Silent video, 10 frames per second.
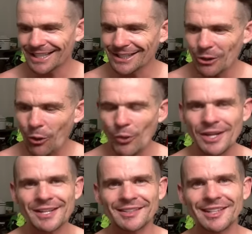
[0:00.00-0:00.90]
your
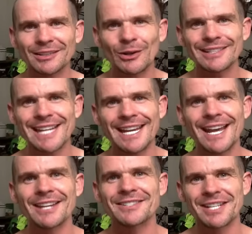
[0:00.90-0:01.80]
audience is like
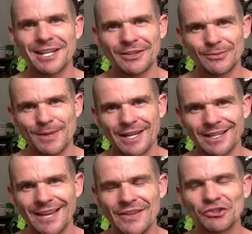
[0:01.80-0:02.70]
teenage kids, man.
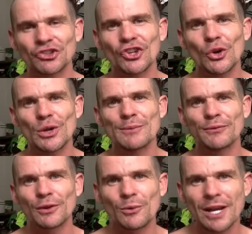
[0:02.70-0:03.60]
And they're so
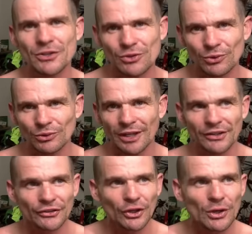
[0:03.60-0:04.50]
influential. Like,
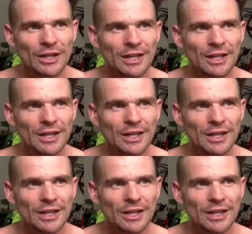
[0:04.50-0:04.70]
they're so